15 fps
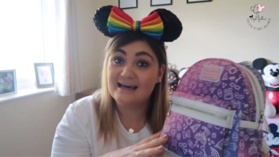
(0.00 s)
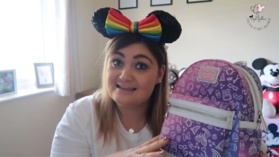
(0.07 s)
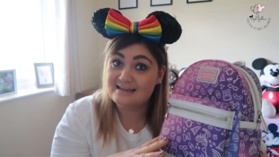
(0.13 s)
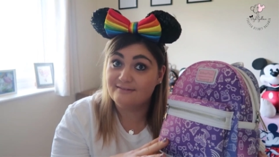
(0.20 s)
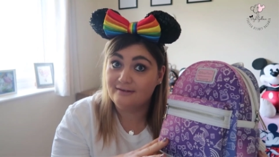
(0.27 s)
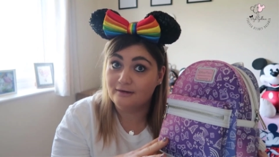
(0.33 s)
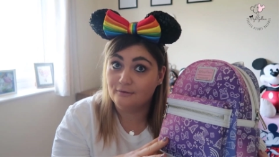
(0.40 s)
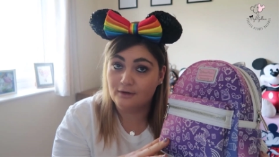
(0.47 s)
I had to
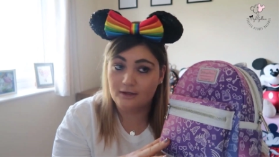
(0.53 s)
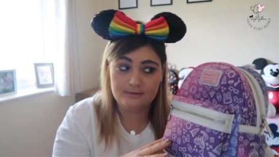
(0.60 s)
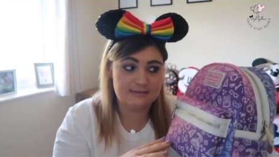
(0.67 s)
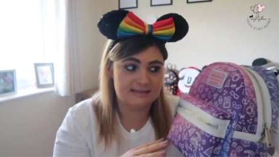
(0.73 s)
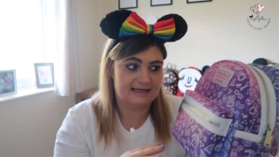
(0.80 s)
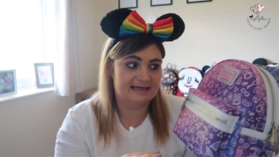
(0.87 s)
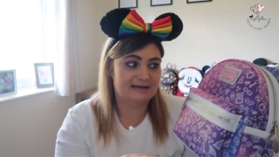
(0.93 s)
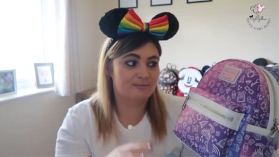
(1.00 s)
have a little
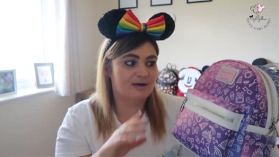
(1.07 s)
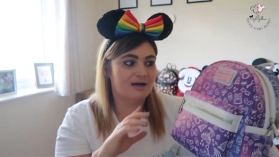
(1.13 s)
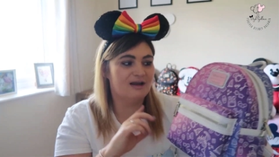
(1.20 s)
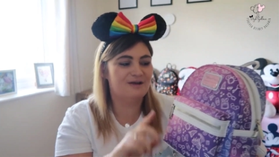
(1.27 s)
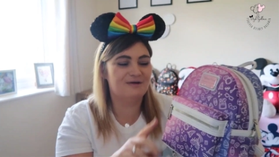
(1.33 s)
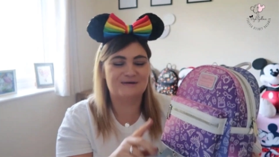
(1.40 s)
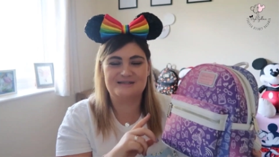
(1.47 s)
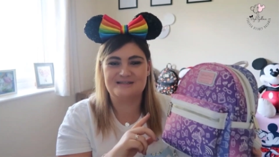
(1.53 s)
nosy. And when I
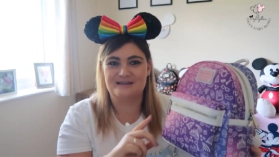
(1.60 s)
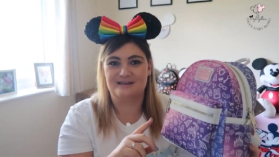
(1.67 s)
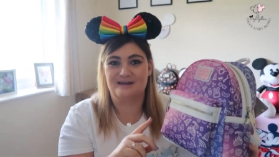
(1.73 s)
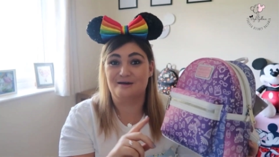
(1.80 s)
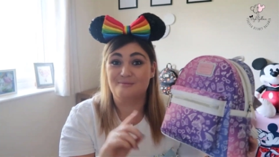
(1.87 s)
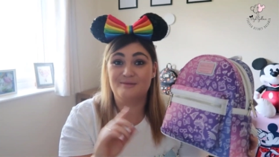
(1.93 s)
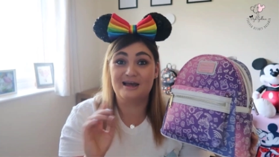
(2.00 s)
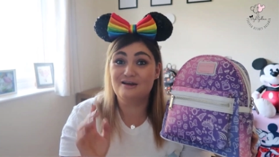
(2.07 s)
looked at
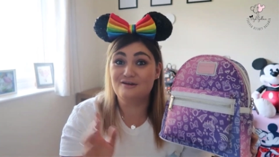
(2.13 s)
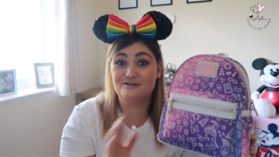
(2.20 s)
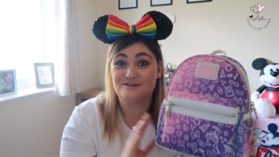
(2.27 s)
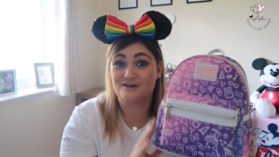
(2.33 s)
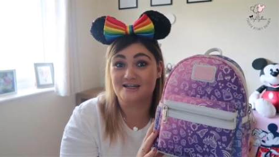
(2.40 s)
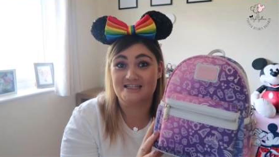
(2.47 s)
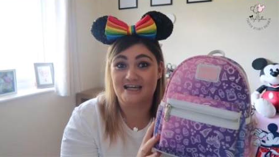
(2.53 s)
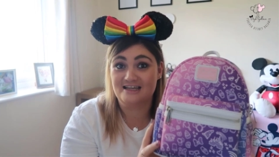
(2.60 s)
them, they
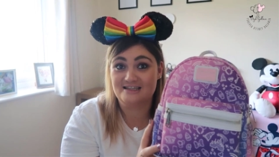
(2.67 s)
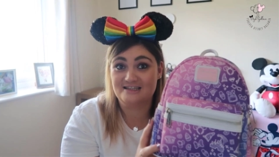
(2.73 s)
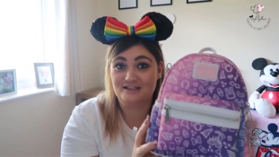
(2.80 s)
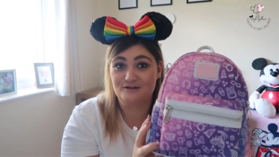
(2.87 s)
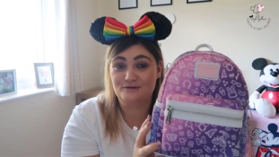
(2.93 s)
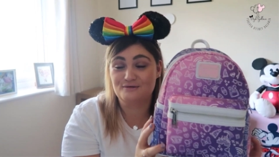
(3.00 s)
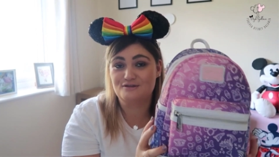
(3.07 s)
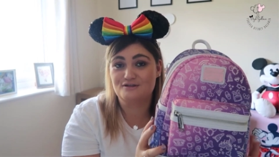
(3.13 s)
looked identical.